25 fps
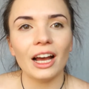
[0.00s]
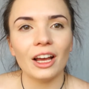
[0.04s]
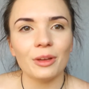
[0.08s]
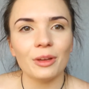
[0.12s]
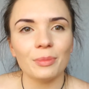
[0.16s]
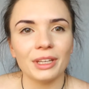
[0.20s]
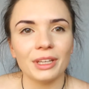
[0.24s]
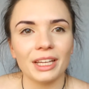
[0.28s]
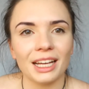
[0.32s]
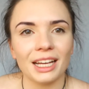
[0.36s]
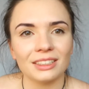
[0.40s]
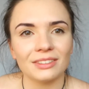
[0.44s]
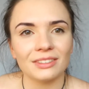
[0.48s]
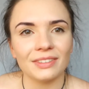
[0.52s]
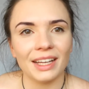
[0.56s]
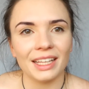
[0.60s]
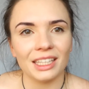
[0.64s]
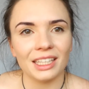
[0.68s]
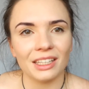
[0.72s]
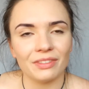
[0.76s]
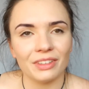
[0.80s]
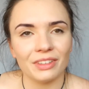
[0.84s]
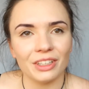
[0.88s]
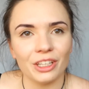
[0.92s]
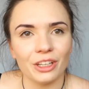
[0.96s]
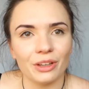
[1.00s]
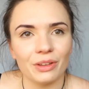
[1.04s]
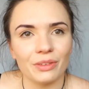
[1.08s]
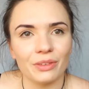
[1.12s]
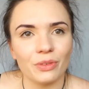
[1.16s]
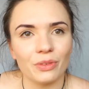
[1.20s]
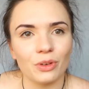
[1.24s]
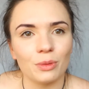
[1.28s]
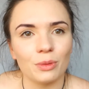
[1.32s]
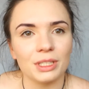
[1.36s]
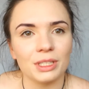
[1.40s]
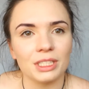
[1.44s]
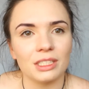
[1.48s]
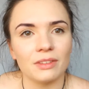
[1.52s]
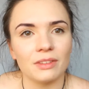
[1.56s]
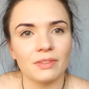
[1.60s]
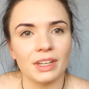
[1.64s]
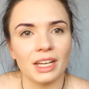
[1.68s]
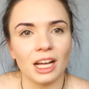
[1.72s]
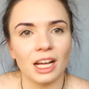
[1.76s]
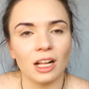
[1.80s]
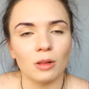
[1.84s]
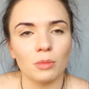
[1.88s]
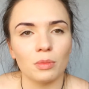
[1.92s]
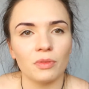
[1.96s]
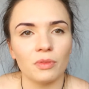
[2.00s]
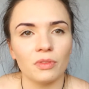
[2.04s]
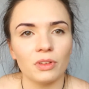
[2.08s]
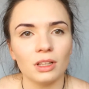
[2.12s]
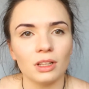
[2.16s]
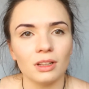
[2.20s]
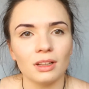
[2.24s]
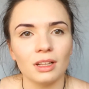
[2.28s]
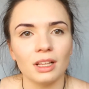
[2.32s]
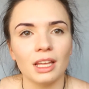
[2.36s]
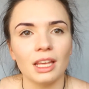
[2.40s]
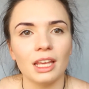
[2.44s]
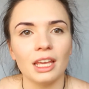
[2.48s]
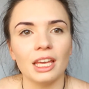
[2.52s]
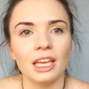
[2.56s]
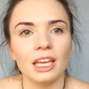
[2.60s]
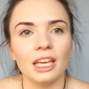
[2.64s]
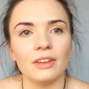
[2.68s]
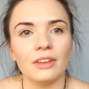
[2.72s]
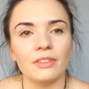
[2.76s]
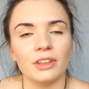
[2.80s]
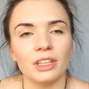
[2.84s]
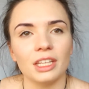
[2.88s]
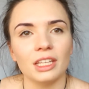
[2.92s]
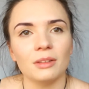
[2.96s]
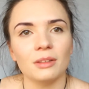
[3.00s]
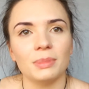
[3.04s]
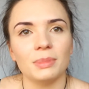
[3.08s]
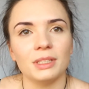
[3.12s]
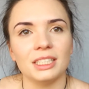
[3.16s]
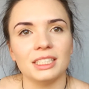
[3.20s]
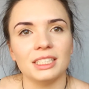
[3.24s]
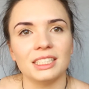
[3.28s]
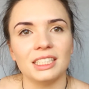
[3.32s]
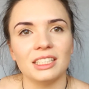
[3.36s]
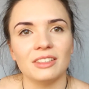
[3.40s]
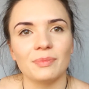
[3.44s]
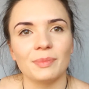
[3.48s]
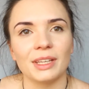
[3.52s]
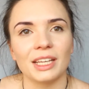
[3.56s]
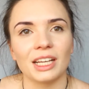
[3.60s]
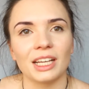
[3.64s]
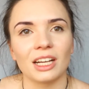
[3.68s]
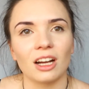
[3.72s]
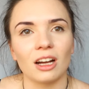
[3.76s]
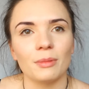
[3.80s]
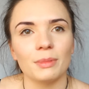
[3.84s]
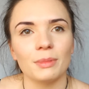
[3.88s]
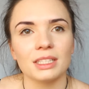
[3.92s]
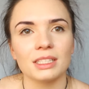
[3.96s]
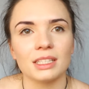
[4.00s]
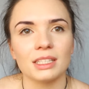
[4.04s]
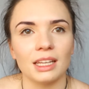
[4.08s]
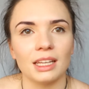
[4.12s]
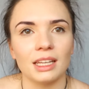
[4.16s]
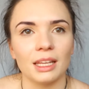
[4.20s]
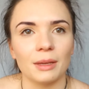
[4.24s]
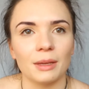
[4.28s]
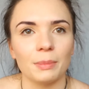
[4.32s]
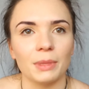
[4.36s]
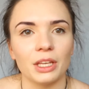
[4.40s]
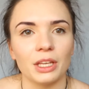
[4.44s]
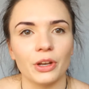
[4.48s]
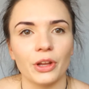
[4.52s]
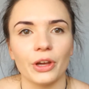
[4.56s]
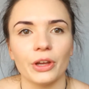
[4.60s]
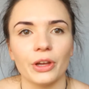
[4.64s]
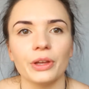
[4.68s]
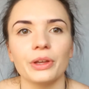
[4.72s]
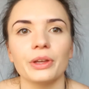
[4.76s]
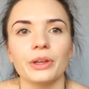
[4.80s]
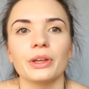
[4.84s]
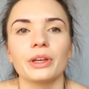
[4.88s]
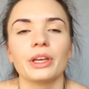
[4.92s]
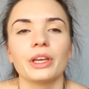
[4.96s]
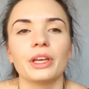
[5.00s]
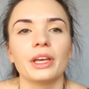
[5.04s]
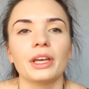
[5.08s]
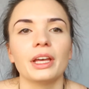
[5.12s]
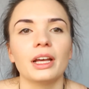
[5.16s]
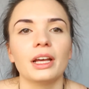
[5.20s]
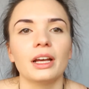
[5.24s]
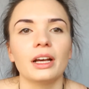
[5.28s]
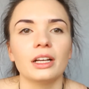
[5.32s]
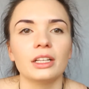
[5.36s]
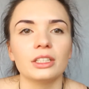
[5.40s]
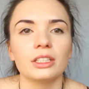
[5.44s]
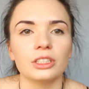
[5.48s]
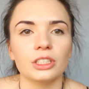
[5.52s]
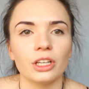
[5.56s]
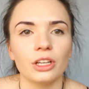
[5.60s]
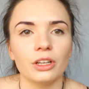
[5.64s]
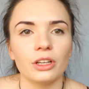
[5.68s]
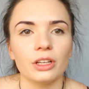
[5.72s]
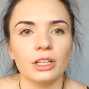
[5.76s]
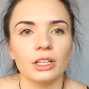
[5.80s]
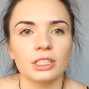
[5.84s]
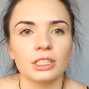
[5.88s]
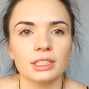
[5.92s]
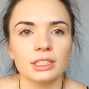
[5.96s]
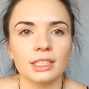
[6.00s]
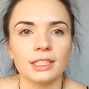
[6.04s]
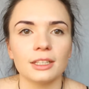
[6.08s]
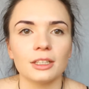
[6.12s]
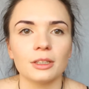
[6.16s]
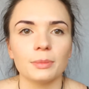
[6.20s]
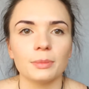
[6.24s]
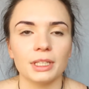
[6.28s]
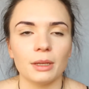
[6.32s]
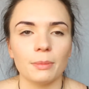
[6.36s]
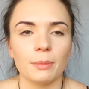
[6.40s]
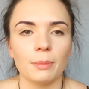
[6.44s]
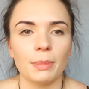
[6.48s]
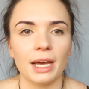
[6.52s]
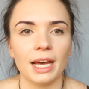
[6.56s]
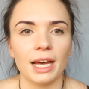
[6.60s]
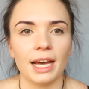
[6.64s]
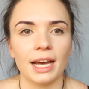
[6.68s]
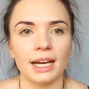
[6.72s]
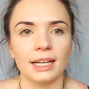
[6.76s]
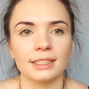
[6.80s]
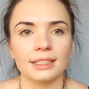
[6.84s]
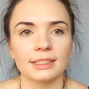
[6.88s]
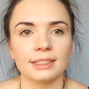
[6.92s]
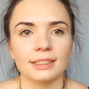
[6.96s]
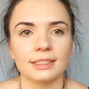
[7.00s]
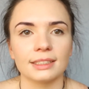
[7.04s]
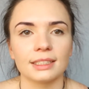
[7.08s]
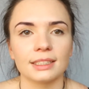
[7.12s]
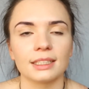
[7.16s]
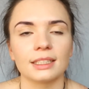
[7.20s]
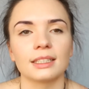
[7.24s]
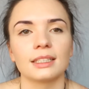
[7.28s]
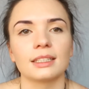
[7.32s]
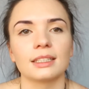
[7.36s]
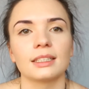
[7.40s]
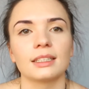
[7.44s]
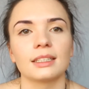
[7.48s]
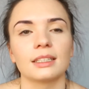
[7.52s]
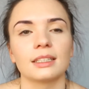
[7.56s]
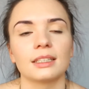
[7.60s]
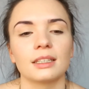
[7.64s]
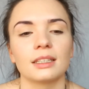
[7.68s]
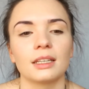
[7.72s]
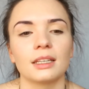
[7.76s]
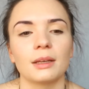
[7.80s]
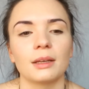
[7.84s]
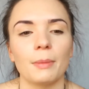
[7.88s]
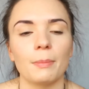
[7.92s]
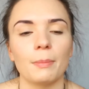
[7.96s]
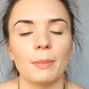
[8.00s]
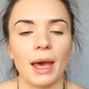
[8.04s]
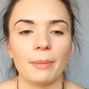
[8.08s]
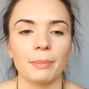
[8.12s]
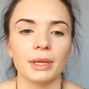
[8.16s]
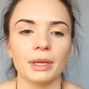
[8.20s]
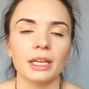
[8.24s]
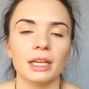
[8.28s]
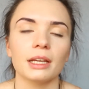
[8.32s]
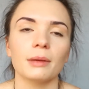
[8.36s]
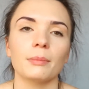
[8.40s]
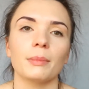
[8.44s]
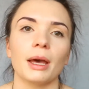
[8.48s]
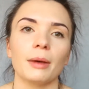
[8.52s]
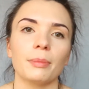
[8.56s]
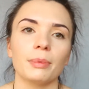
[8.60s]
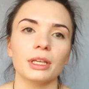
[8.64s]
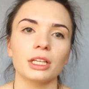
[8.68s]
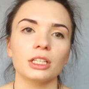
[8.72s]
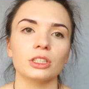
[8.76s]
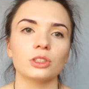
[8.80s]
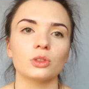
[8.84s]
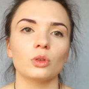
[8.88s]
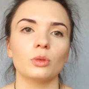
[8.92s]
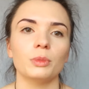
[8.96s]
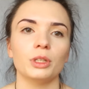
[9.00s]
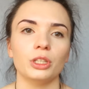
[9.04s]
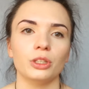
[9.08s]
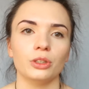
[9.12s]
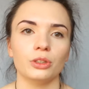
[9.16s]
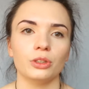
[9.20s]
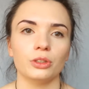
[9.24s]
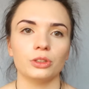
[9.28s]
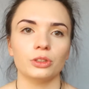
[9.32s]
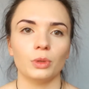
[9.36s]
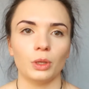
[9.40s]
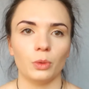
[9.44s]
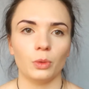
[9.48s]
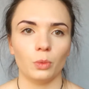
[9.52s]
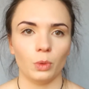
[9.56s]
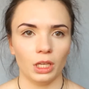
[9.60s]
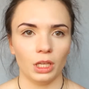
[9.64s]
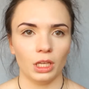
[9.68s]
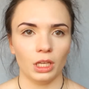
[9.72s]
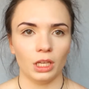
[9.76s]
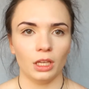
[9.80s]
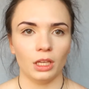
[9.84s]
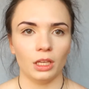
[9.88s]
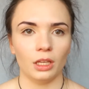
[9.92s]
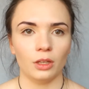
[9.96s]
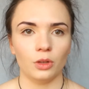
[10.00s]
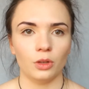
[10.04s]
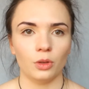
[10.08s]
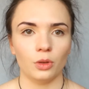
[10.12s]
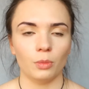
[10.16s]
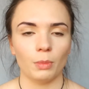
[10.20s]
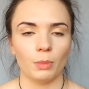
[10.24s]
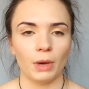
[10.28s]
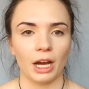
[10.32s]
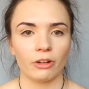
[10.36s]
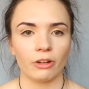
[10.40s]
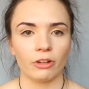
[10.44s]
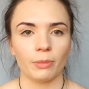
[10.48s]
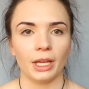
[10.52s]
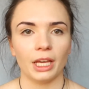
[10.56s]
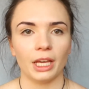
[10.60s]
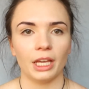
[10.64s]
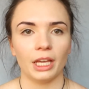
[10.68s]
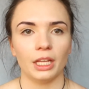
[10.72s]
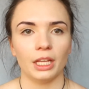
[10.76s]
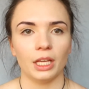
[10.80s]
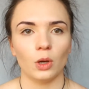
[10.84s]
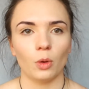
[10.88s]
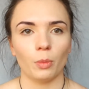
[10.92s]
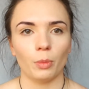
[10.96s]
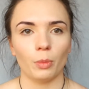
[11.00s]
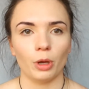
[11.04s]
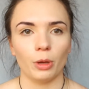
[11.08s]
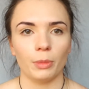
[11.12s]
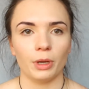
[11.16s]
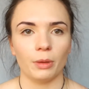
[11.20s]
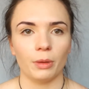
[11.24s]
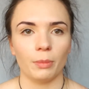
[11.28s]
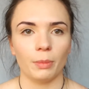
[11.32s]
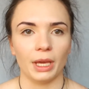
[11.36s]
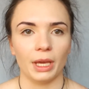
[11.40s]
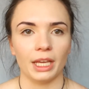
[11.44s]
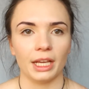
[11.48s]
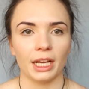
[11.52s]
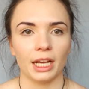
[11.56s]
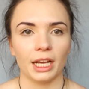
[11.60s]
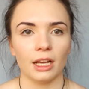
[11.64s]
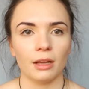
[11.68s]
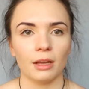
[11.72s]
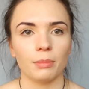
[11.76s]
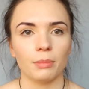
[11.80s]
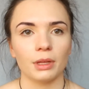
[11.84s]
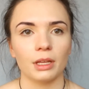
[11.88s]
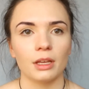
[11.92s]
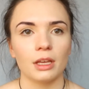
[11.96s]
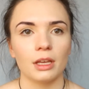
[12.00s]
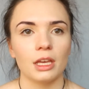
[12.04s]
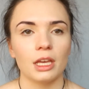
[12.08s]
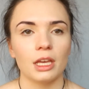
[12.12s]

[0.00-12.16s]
I hope you guys found that video informative and helpful. If you did, please leave me a comment and let me know. So just a little bit about mapping. Mapping is normally used when we do microblading or permanent makeup.